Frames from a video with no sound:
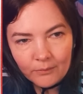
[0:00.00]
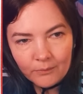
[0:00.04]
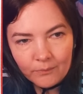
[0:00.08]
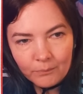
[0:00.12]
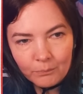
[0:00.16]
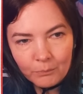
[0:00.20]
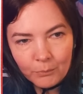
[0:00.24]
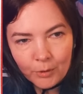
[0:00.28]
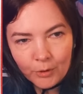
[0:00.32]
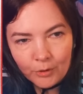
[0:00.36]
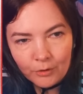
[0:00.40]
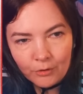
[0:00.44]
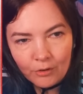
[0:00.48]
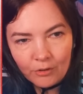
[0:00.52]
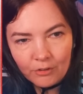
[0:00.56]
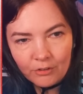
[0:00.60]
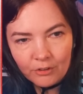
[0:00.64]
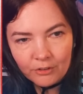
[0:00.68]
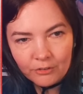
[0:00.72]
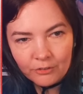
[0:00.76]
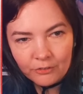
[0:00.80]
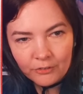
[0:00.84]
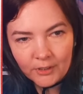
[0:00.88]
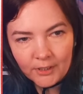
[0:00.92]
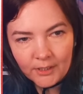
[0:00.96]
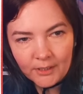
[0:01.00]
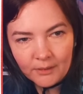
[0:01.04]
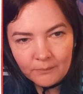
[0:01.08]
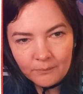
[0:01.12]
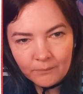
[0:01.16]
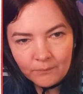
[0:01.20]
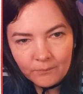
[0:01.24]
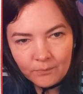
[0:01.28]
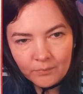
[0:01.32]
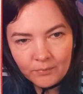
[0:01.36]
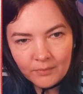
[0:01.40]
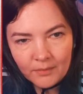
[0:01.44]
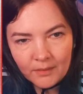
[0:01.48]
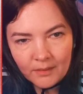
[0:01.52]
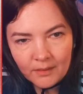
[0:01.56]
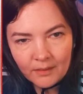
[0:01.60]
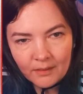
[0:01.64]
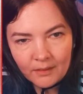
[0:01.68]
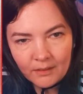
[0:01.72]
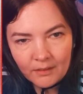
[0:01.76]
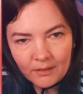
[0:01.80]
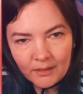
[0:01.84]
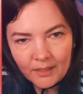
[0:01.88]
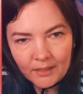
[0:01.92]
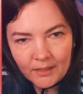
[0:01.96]
pornography.
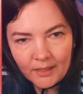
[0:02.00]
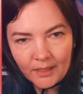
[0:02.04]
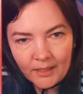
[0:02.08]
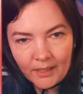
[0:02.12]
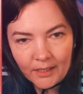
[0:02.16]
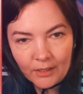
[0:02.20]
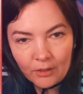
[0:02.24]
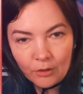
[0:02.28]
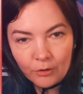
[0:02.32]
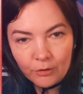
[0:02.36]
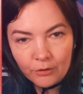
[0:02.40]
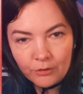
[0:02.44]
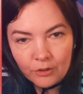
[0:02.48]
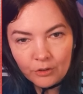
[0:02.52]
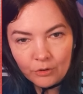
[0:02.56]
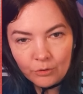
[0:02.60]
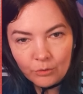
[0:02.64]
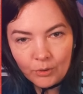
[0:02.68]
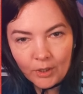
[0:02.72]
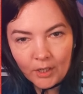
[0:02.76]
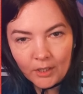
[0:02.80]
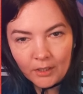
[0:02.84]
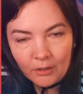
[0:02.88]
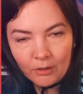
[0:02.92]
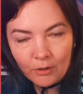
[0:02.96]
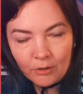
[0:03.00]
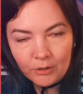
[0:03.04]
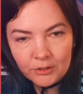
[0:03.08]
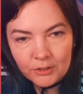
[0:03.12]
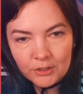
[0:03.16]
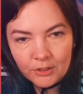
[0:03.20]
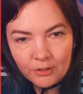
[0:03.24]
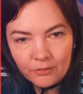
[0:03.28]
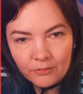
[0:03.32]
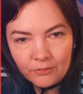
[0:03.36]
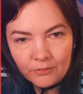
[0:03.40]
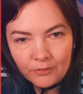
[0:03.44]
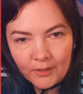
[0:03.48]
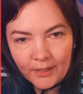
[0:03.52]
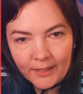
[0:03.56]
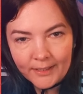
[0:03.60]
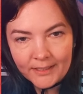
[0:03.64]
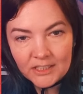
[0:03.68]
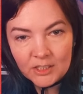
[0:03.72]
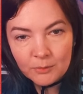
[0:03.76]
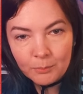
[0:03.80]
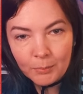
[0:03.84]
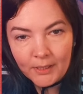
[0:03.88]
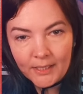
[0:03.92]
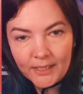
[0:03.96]
And then they go through a lot of
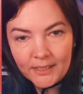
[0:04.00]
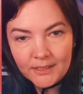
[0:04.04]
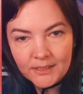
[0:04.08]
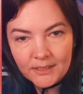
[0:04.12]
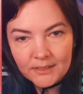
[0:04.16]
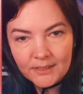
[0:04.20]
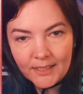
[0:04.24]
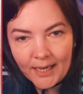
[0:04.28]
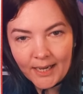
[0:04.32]
explicit